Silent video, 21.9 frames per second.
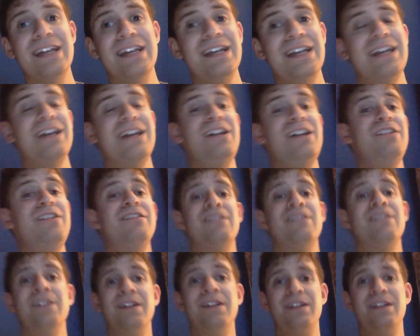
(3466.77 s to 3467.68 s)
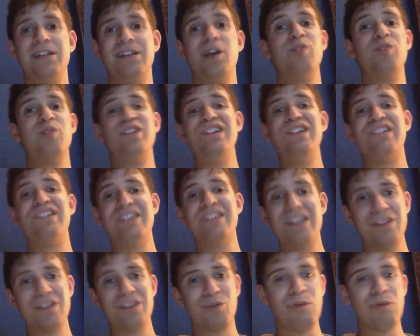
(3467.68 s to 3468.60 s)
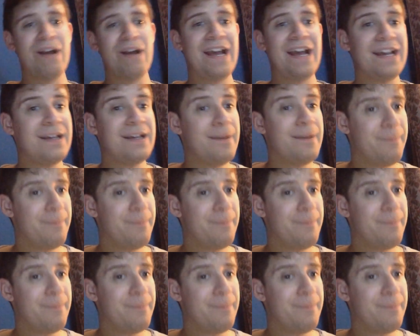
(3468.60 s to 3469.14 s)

is, you know, decent in the ring.